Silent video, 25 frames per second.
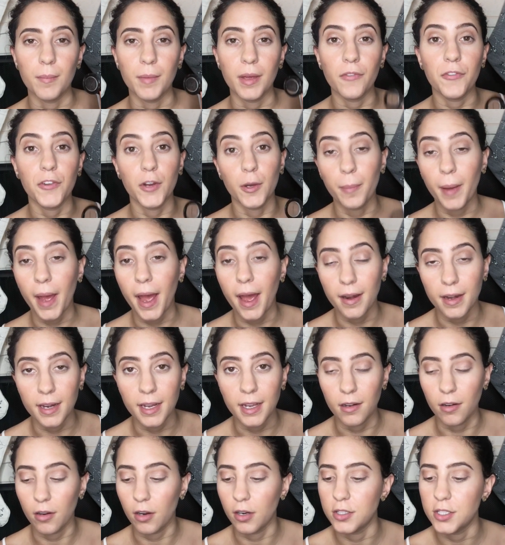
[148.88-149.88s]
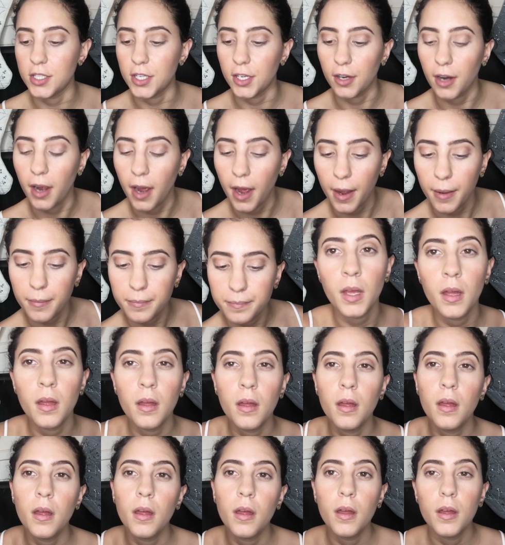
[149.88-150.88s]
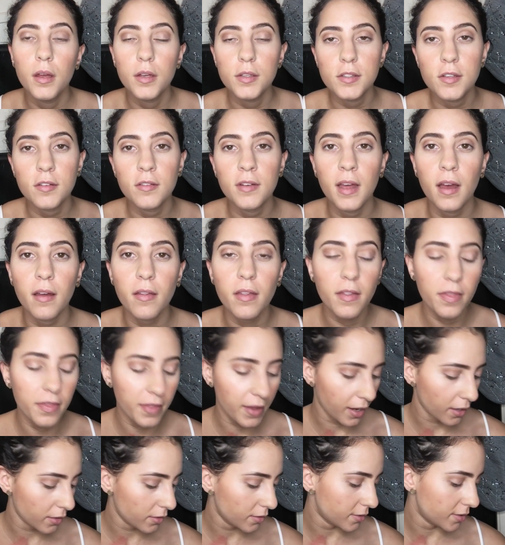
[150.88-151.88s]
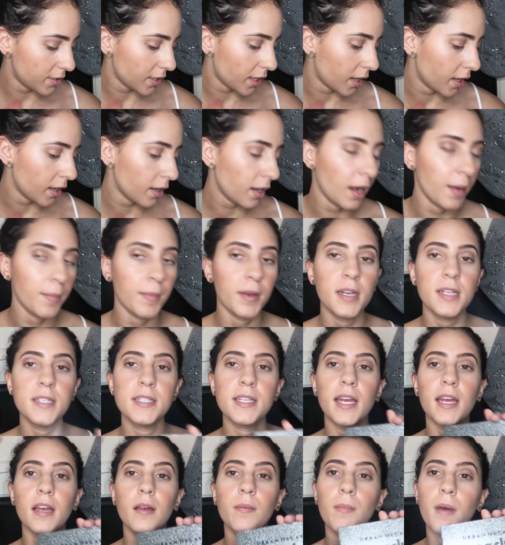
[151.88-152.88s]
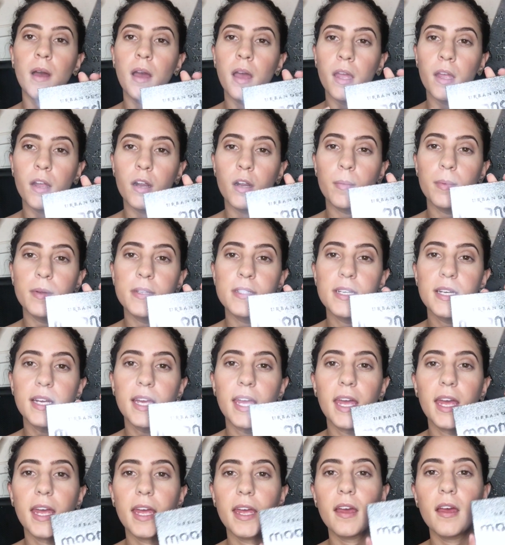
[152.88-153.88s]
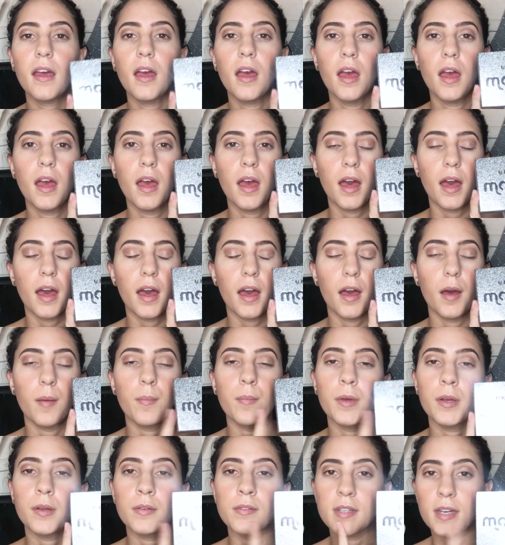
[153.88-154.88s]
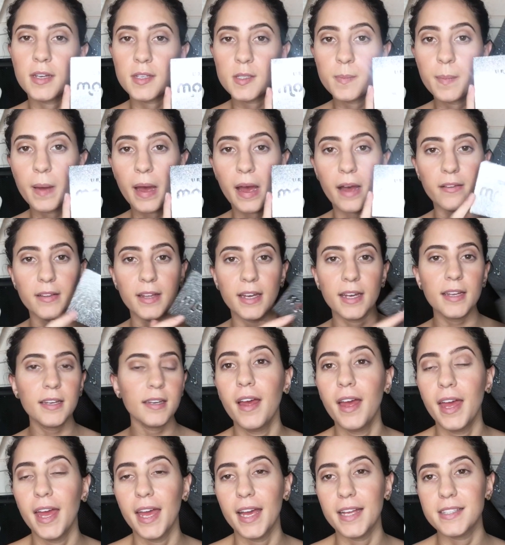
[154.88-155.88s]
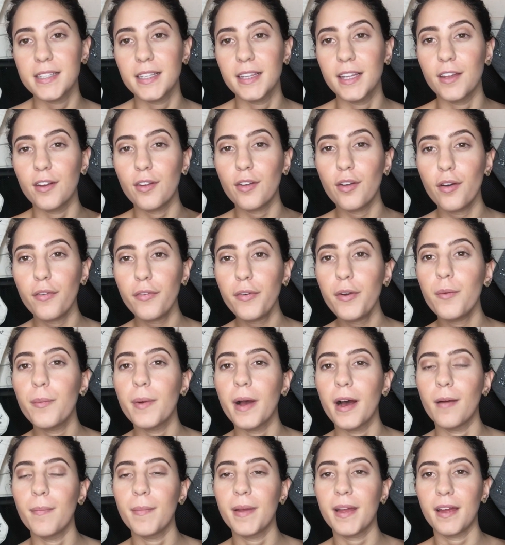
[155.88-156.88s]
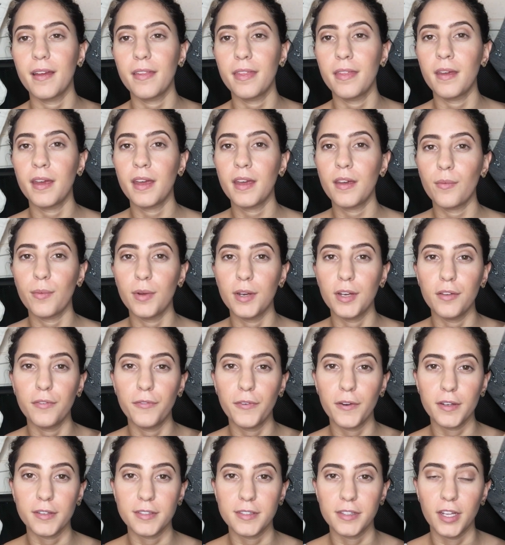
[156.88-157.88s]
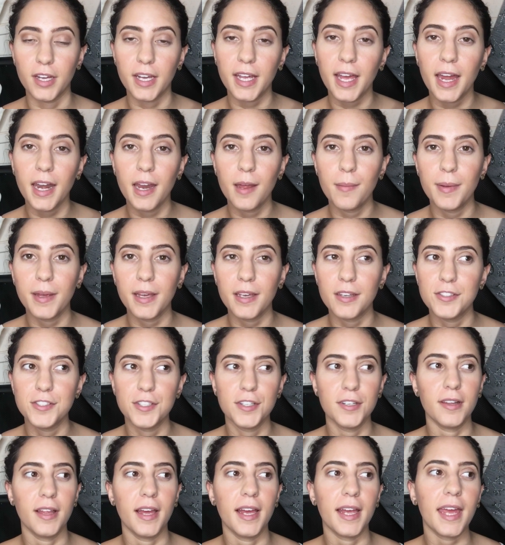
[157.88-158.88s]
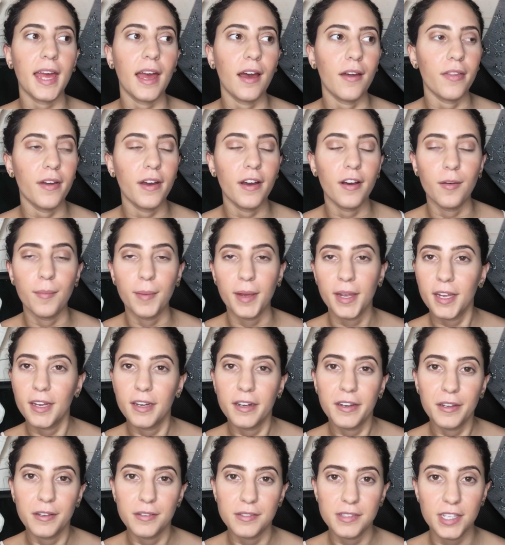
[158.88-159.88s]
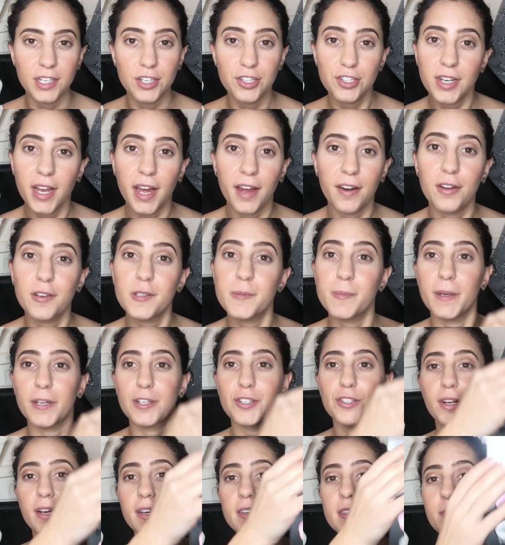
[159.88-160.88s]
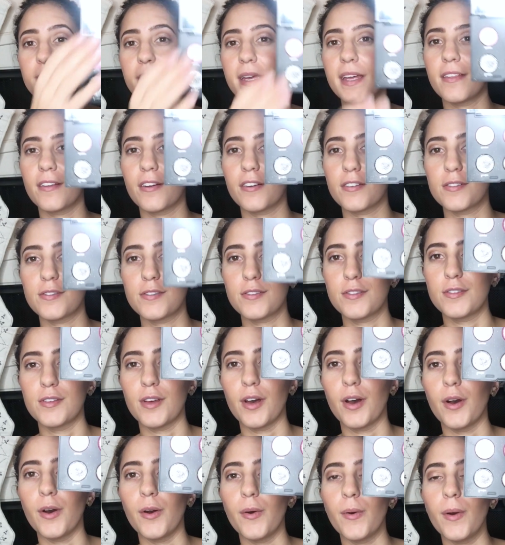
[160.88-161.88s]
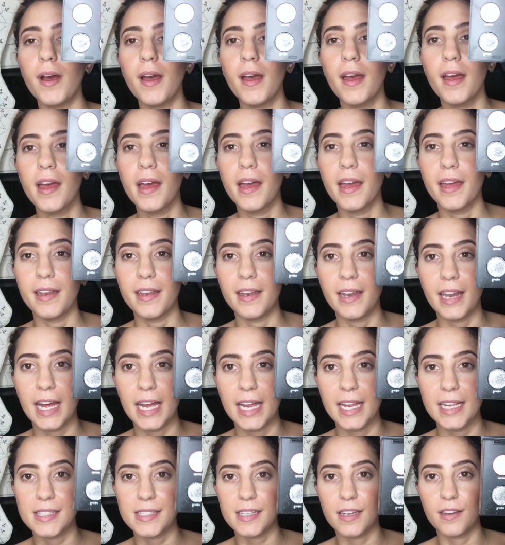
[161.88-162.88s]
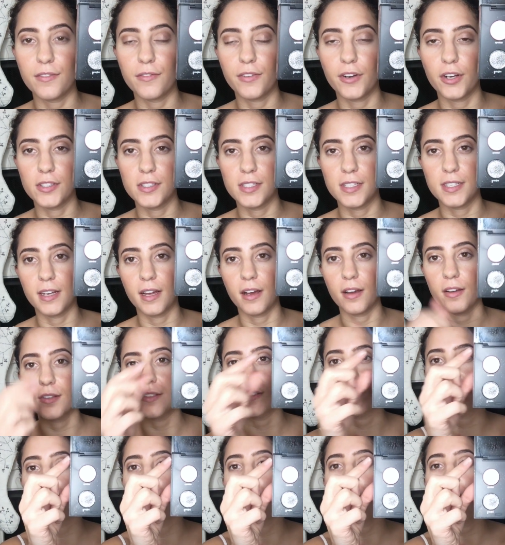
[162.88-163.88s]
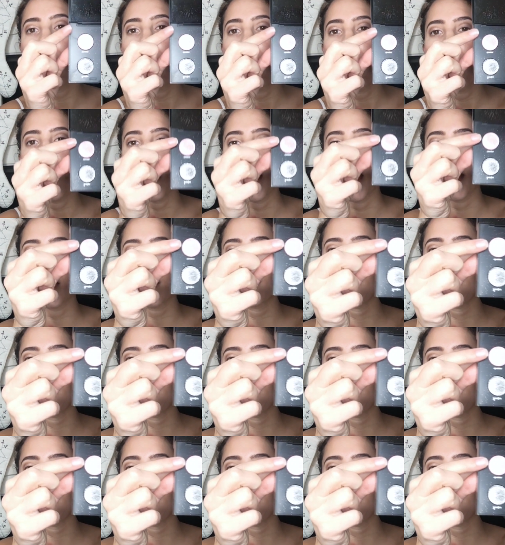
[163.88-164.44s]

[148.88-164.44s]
if you're patting it onto your eye. So now that that's done, I'm going to take my Urban Decay Moondust palette. It's a little overwhelming, I think, when you first look at it, because you're like, how the hell am I going to use these shadows? But trust me, they're so nice and versatile. So I'm